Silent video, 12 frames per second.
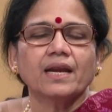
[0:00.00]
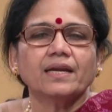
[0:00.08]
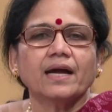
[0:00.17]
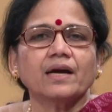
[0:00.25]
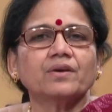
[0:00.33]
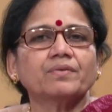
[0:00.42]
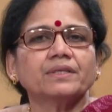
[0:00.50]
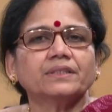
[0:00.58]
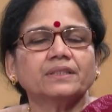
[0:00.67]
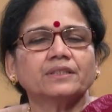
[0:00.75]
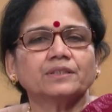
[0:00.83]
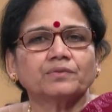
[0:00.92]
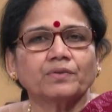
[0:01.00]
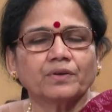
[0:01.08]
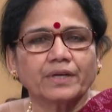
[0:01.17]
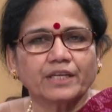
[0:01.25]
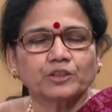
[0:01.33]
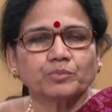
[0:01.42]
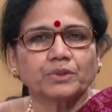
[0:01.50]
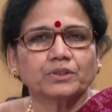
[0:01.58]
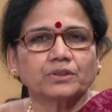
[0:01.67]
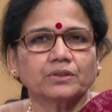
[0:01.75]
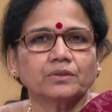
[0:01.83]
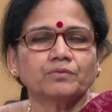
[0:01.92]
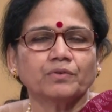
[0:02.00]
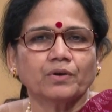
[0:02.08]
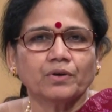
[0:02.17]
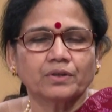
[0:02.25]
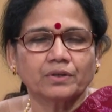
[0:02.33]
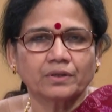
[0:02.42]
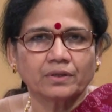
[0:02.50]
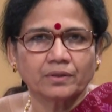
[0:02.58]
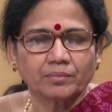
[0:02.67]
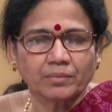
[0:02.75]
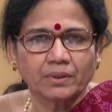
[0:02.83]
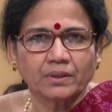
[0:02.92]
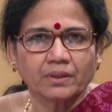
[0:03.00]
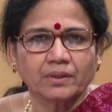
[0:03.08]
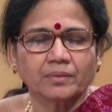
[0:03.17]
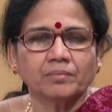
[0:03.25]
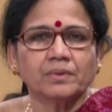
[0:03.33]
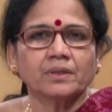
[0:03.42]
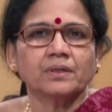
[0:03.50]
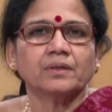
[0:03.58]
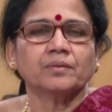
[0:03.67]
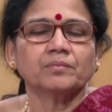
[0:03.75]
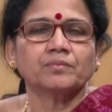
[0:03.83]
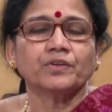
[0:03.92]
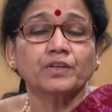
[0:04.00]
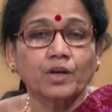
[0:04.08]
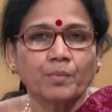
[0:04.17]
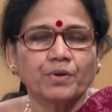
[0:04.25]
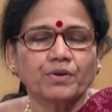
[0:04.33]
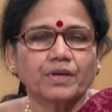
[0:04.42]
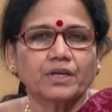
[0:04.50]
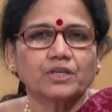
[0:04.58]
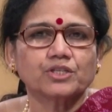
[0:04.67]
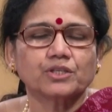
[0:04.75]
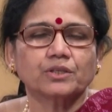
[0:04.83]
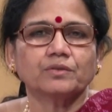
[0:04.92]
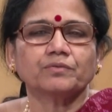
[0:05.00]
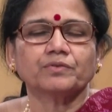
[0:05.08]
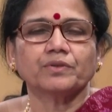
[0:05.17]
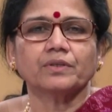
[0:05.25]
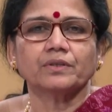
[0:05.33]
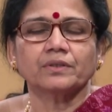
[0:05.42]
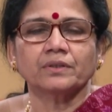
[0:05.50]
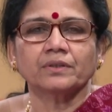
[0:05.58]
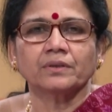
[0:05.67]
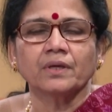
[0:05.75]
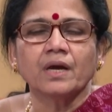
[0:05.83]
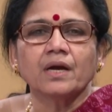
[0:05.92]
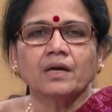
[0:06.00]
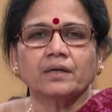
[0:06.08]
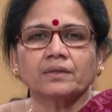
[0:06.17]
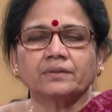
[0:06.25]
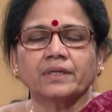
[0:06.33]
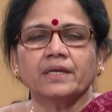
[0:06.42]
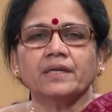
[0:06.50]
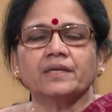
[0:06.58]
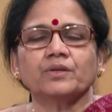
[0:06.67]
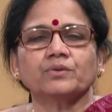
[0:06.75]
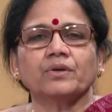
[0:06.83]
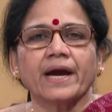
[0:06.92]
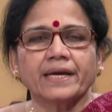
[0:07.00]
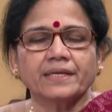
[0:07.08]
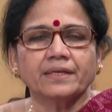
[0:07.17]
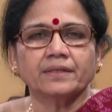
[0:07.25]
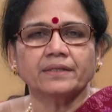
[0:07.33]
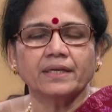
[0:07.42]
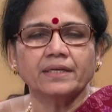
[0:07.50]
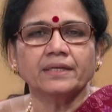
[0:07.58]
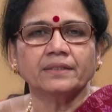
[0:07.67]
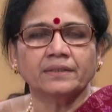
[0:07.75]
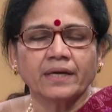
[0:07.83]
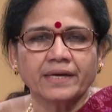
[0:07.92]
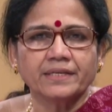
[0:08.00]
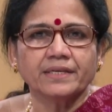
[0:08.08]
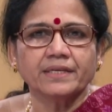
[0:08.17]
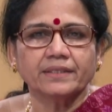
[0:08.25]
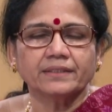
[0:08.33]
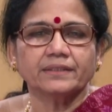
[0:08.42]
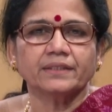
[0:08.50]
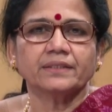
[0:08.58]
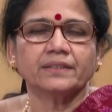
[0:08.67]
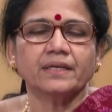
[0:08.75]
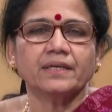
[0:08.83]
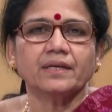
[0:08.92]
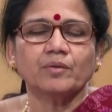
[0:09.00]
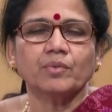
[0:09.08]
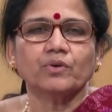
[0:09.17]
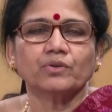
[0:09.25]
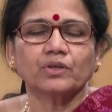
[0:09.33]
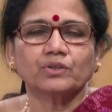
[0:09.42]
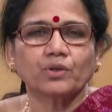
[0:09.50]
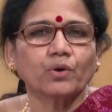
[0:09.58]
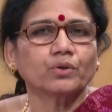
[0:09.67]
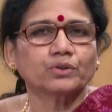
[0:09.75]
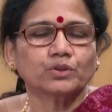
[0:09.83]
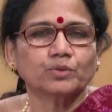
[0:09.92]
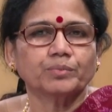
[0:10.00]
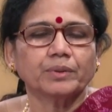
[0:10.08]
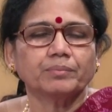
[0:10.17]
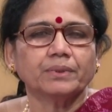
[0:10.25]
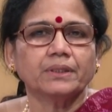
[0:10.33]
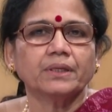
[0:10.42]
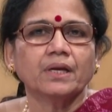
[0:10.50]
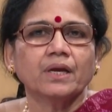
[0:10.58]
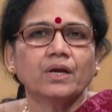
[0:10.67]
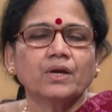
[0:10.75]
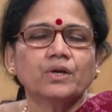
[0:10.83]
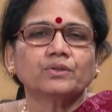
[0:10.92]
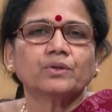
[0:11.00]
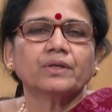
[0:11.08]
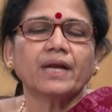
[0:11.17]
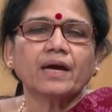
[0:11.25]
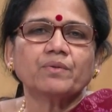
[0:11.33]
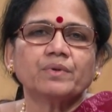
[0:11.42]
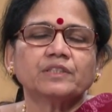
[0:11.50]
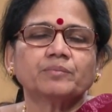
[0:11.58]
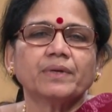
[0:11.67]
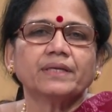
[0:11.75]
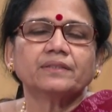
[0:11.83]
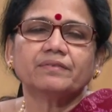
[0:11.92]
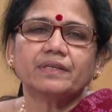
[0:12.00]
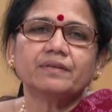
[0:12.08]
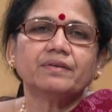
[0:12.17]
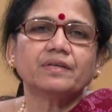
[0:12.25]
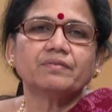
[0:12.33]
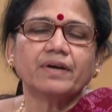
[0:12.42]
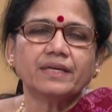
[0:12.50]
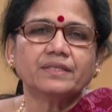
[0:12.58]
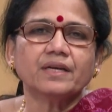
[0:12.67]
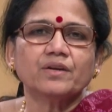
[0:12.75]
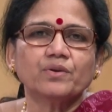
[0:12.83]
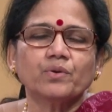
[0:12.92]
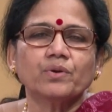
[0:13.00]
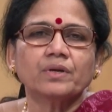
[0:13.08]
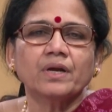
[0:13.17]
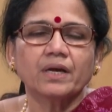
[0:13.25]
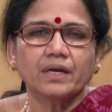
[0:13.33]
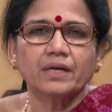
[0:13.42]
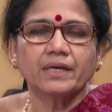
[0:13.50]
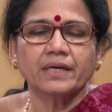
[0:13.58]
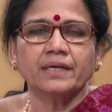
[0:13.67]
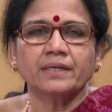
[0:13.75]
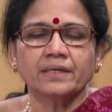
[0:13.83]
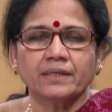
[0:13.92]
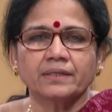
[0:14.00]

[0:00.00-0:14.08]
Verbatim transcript: language is for expression, for uh, uh, um, for communication, for uh, telling you the idea, telling the ideas and telling about our thoughts to people. So language plays a very very vital role in